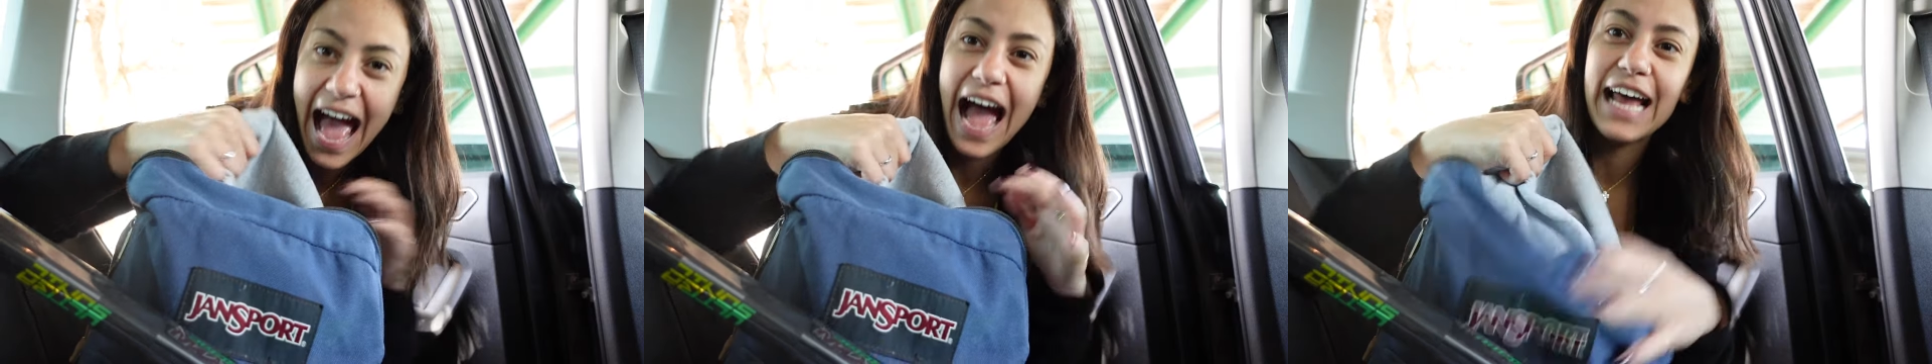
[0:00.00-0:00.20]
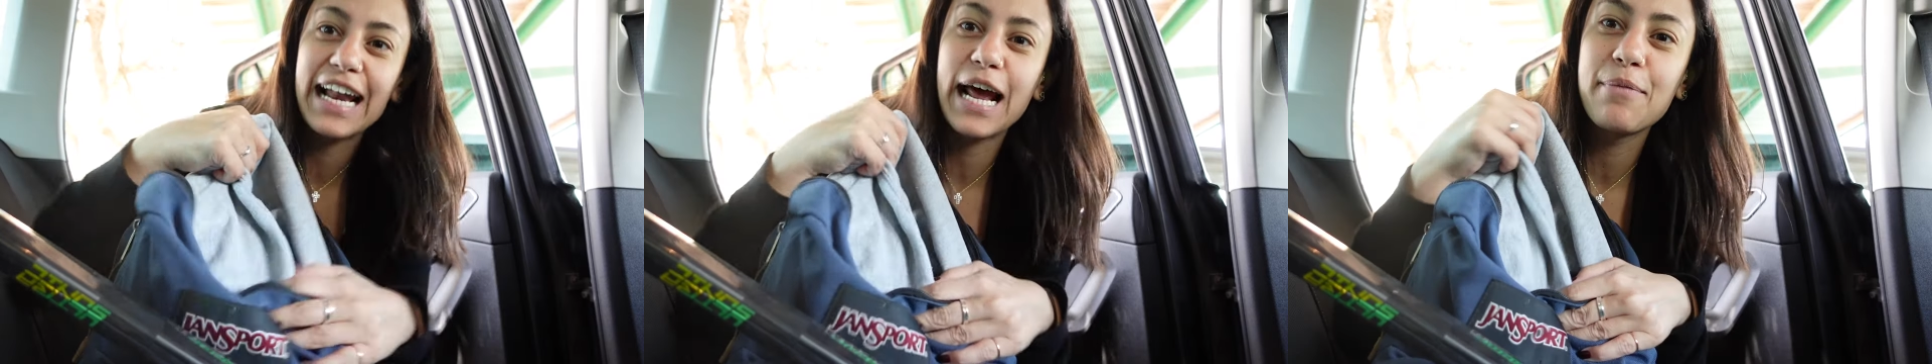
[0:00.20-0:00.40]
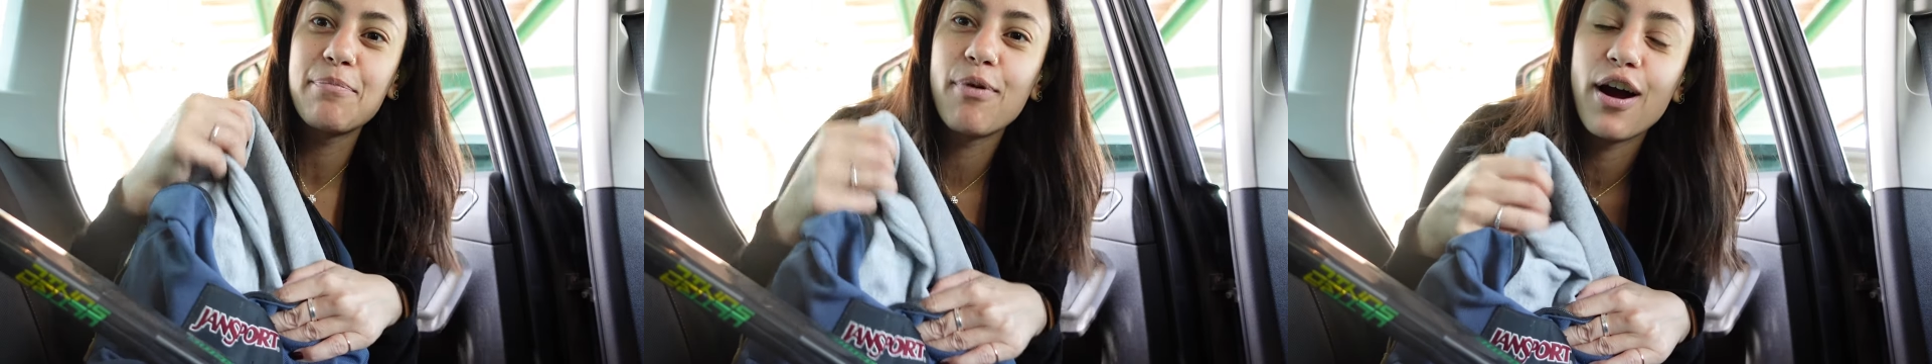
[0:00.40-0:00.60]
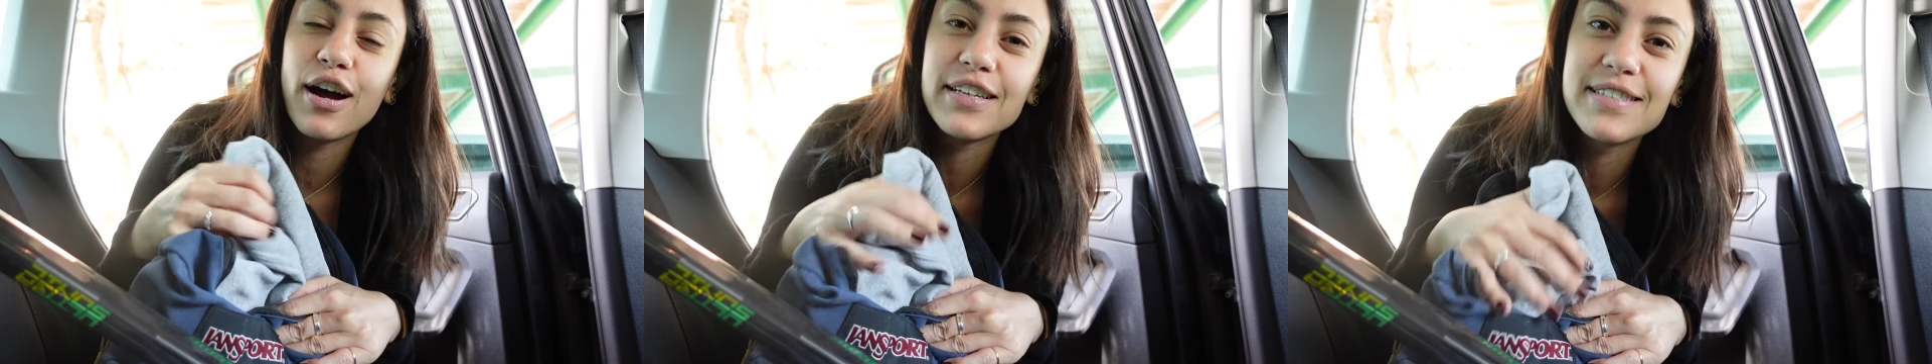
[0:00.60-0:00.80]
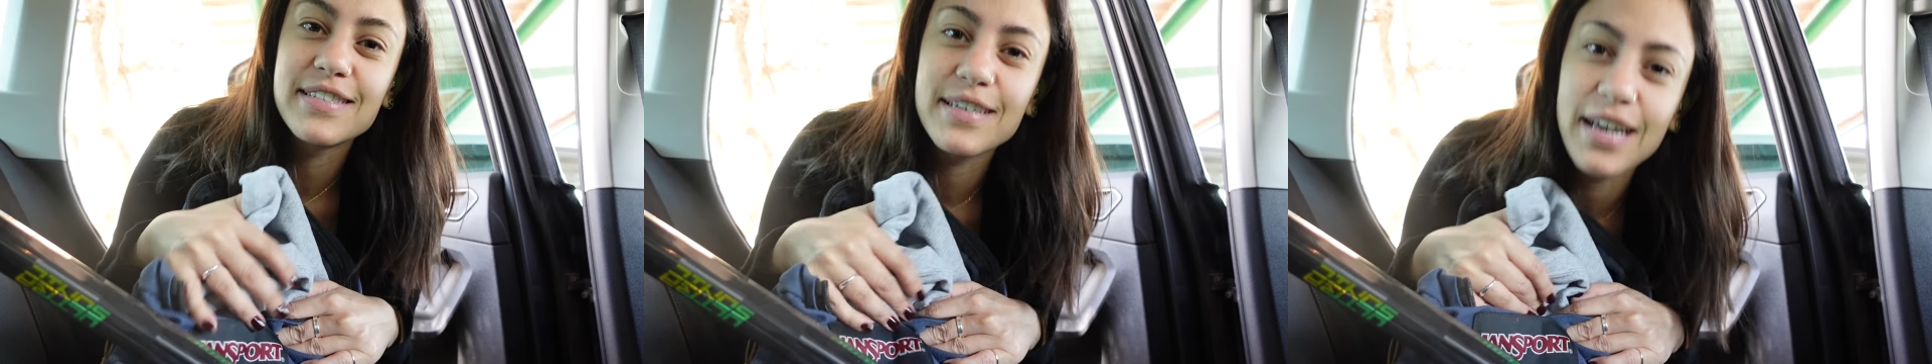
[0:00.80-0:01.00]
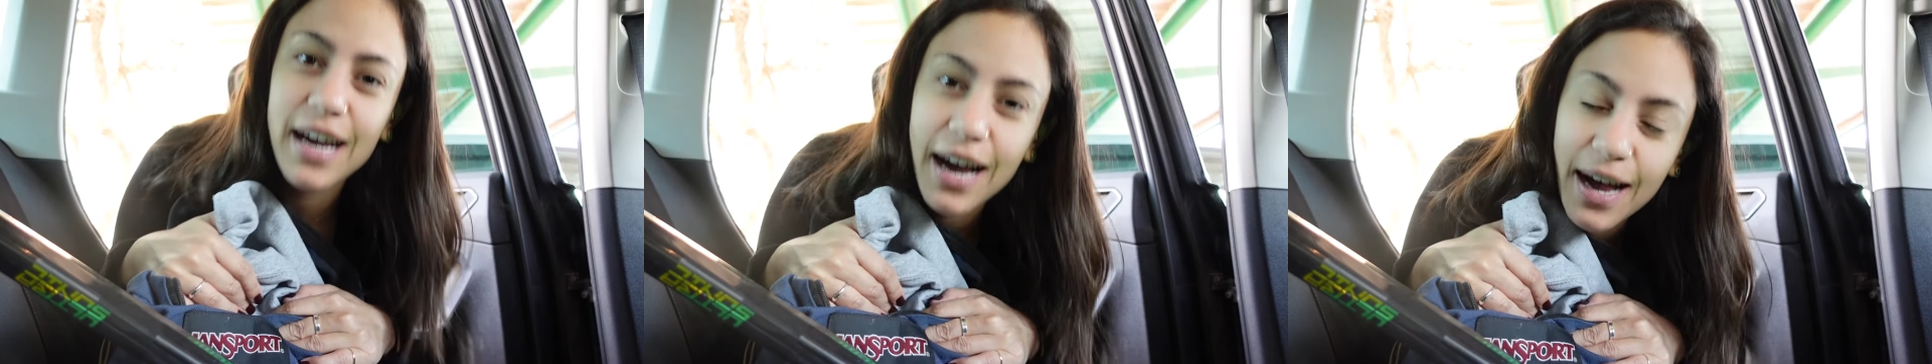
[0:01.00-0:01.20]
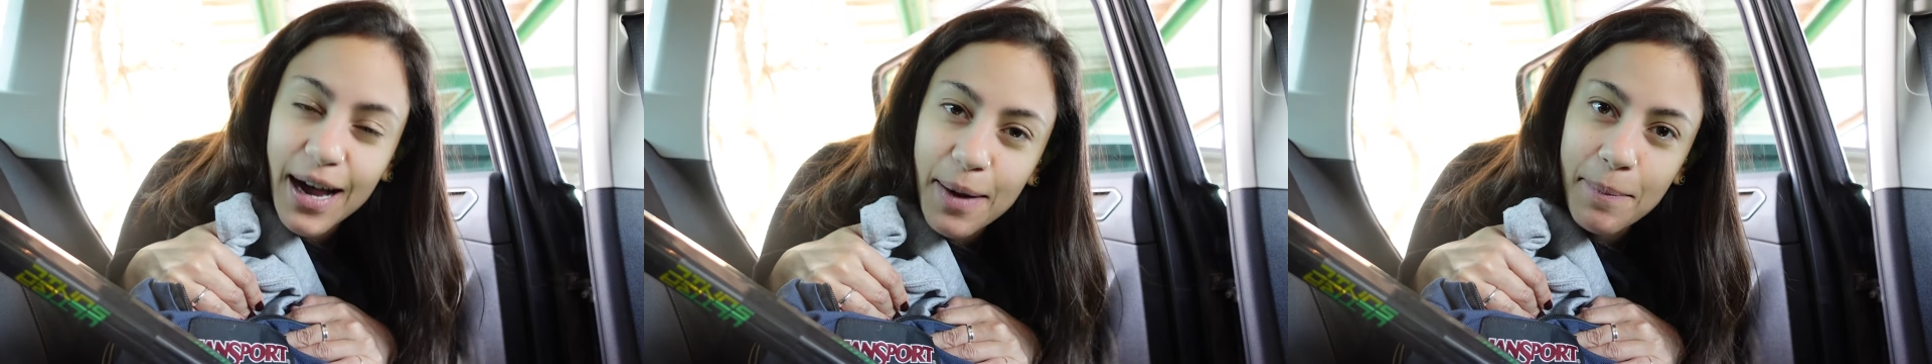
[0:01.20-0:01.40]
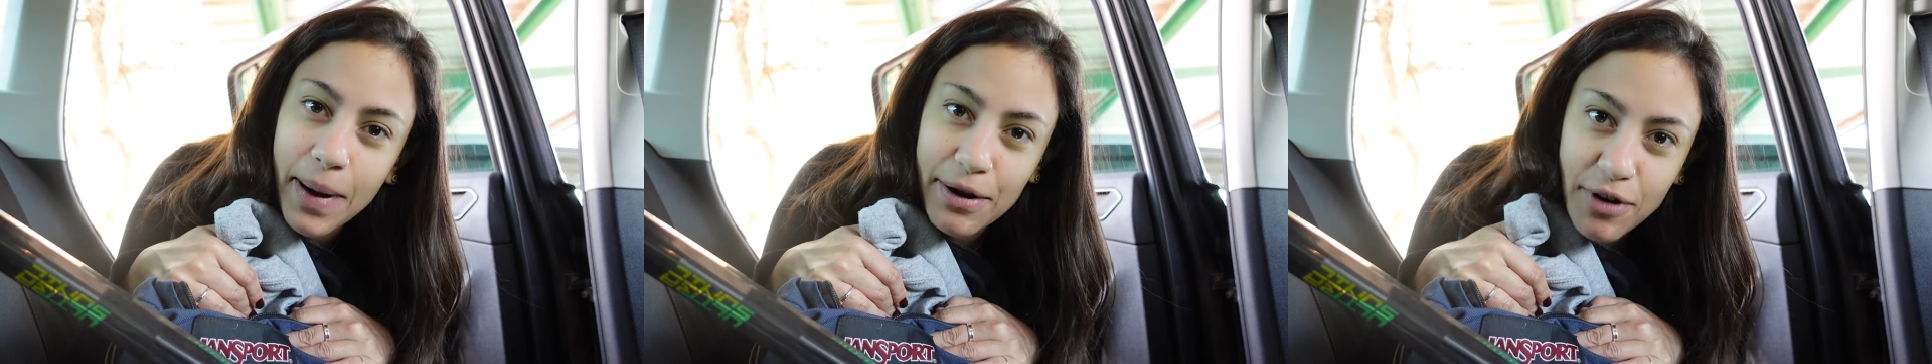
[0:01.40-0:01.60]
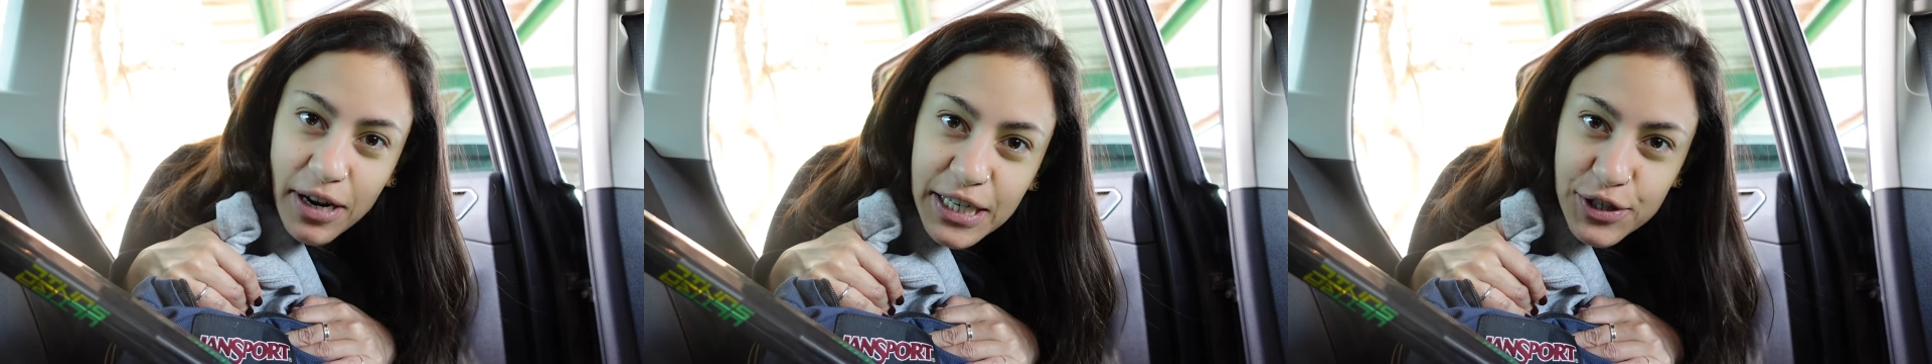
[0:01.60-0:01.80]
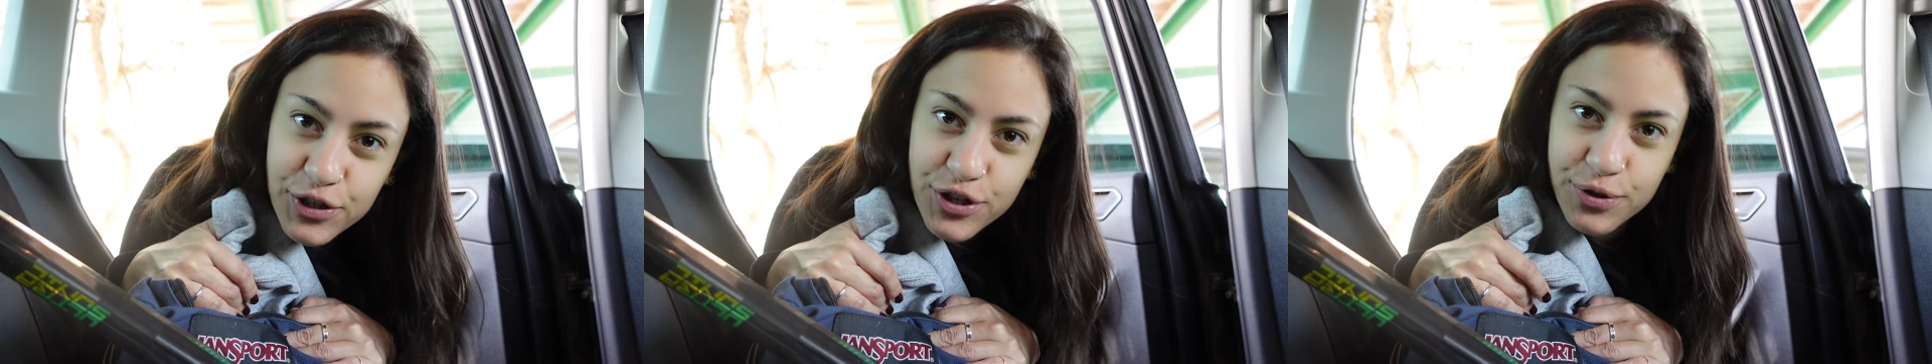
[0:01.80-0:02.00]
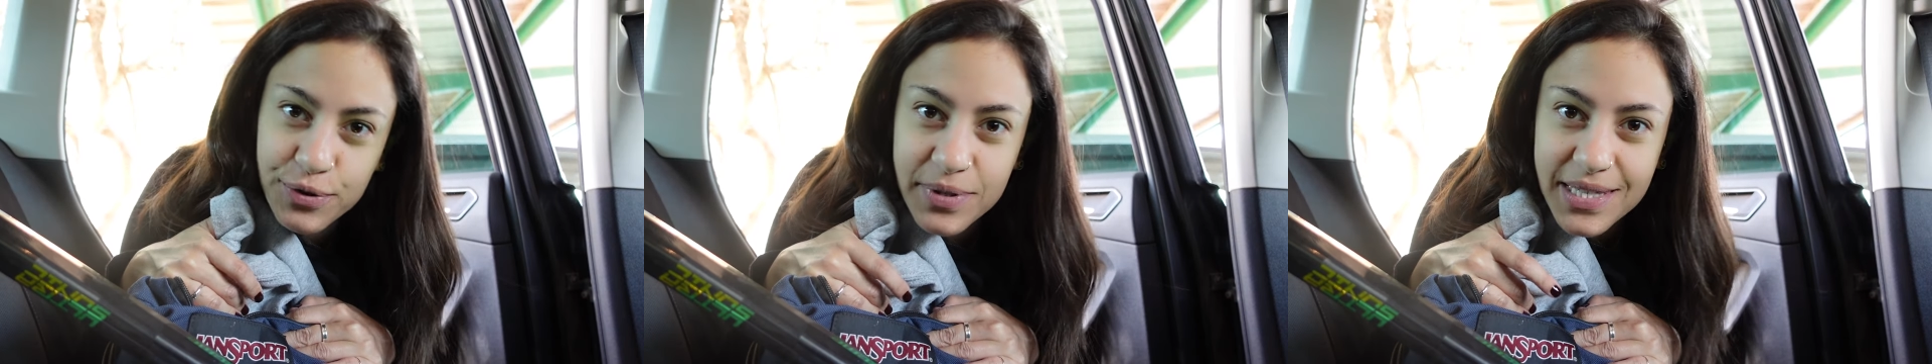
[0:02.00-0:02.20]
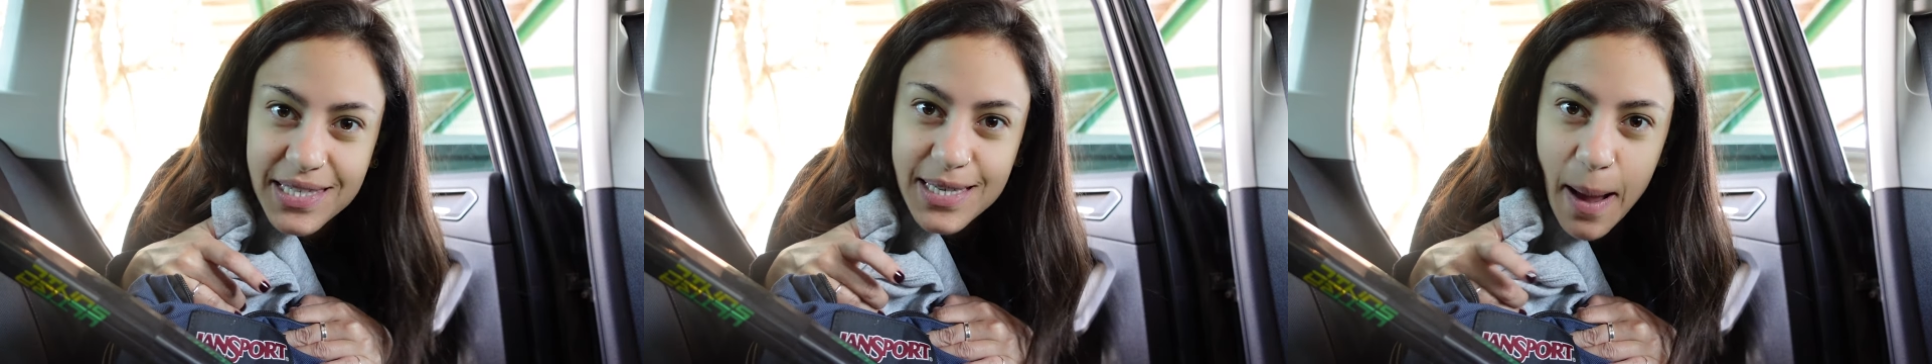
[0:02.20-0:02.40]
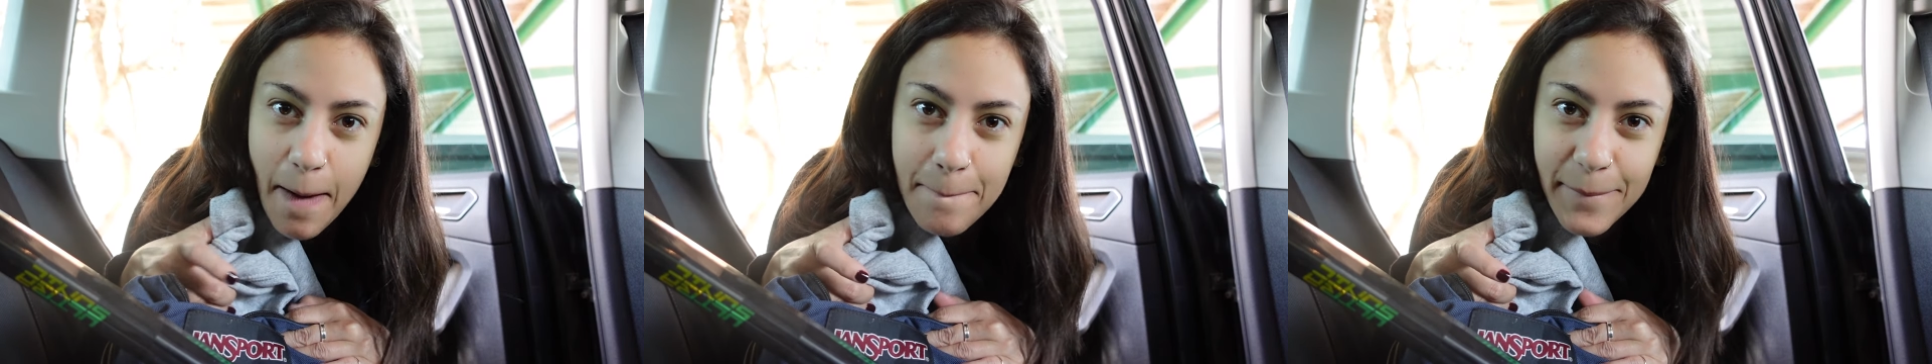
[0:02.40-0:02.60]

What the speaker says: and I brought my running shoes,